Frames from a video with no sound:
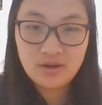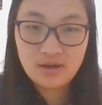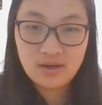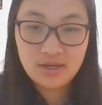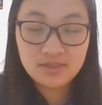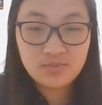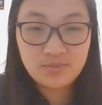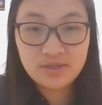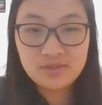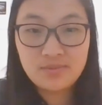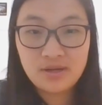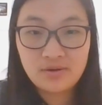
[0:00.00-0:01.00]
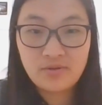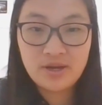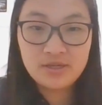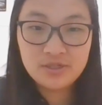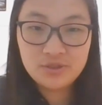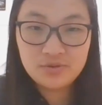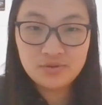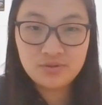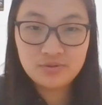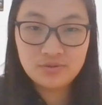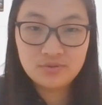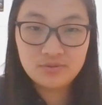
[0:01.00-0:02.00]
express my gratitude
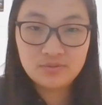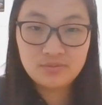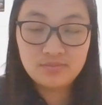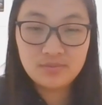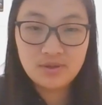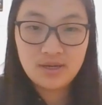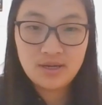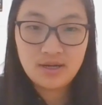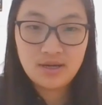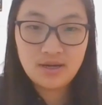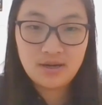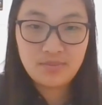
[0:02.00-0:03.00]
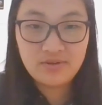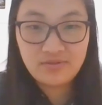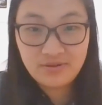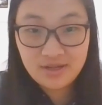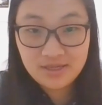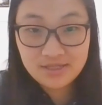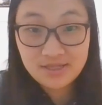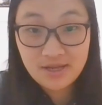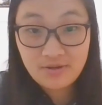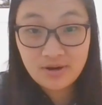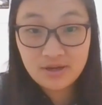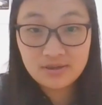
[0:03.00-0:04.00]
to my friend
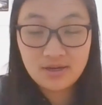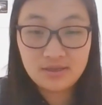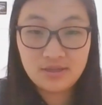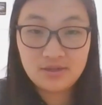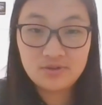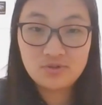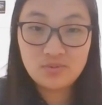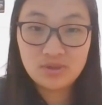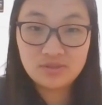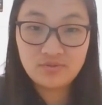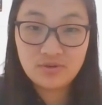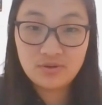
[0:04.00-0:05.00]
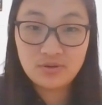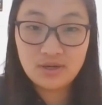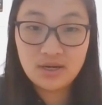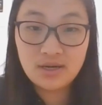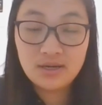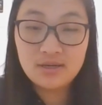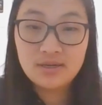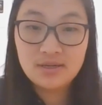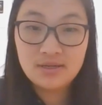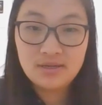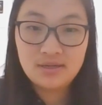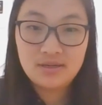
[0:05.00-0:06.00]
Sarah. Thank you so much for
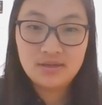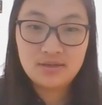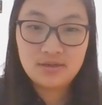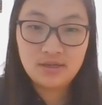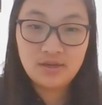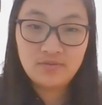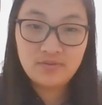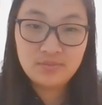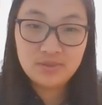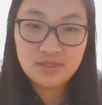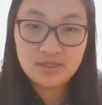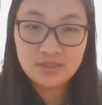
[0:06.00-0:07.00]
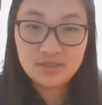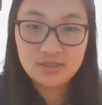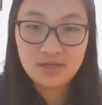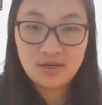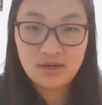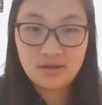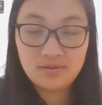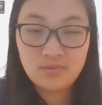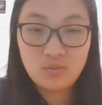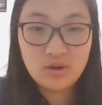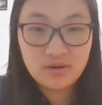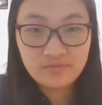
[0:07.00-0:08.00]
giving me this
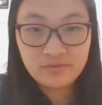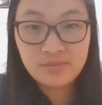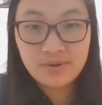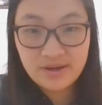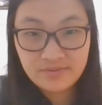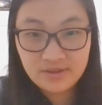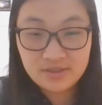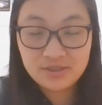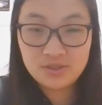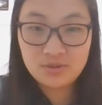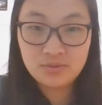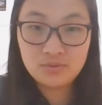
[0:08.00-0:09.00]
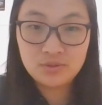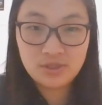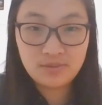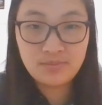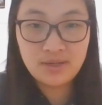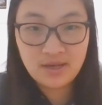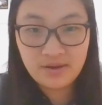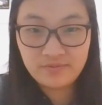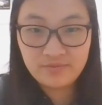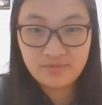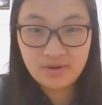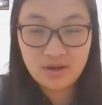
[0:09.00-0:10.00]
wonderful privilege to share my
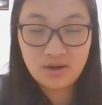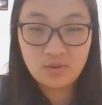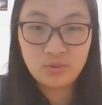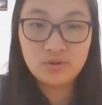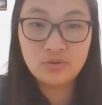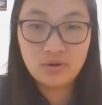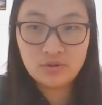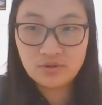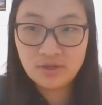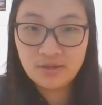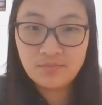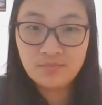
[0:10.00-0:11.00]
life with you all today.